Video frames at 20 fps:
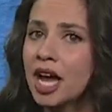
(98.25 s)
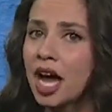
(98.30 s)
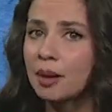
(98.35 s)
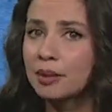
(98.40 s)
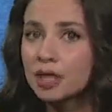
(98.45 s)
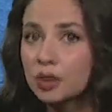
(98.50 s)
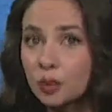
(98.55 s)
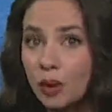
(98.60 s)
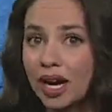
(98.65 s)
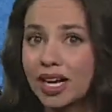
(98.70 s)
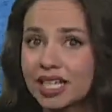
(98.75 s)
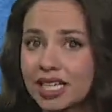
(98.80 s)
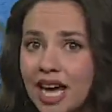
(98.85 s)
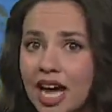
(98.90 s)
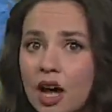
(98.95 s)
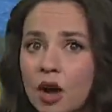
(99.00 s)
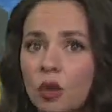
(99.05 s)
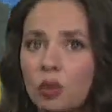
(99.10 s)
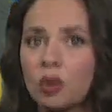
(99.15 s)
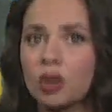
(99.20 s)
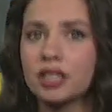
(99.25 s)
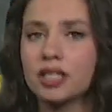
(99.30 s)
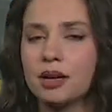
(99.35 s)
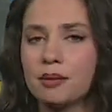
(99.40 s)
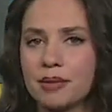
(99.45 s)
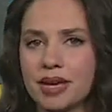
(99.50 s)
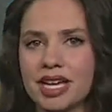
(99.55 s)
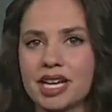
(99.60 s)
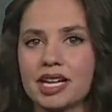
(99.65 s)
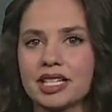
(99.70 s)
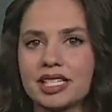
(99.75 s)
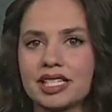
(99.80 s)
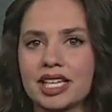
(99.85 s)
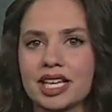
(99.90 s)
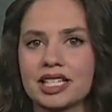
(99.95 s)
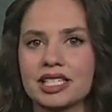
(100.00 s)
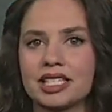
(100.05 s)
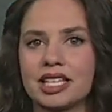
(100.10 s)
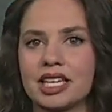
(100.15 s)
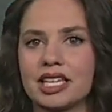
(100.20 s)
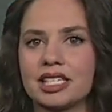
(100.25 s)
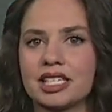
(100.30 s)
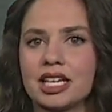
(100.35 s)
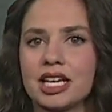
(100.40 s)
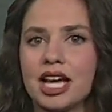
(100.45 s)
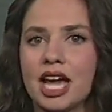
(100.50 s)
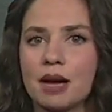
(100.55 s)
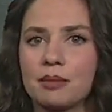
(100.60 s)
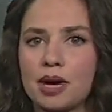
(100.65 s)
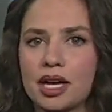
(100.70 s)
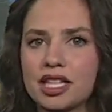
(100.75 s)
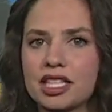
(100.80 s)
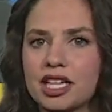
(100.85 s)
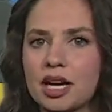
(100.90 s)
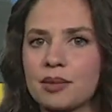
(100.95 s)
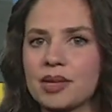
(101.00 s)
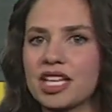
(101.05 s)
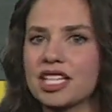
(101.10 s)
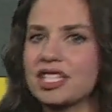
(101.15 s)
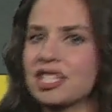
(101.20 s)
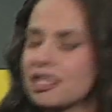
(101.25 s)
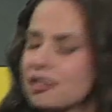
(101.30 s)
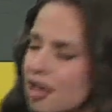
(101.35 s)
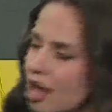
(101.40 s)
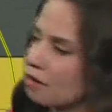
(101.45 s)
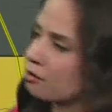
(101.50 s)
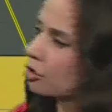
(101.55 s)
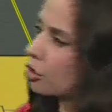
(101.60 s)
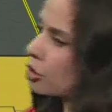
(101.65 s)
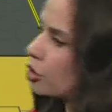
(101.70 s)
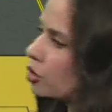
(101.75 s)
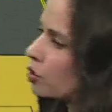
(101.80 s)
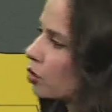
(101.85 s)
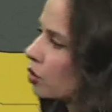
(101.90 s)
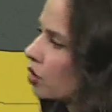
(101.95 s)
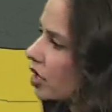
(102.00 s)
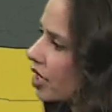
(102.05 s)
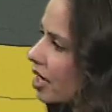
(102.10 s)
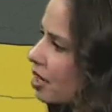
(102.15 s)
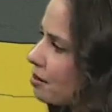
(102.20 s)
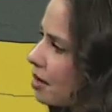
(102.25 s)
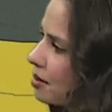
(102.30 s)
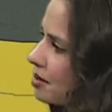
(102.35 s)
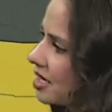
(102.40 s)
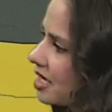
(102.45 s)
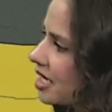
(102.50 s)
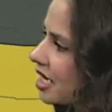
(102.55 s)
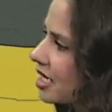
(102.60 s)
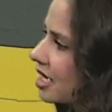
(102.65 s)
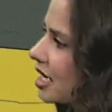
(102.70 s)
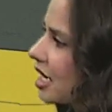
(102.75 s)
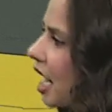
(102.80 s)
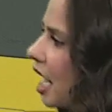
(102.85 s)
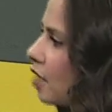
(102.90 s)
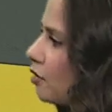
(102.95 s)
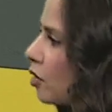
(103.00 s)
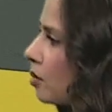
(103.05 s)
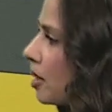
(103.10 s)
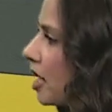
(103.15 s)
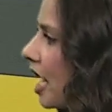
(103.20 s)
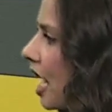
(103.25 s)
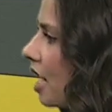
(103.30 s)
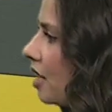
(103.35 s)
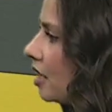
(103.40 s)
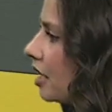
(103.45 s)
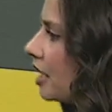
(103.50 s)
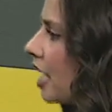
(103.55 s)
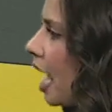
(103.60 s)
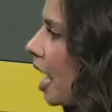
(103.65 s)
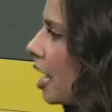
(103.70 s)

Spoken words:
I mean, right now we're in the mid 60s, and by the time we get to this afternoon, we're looking at maybe 69 for McAllen,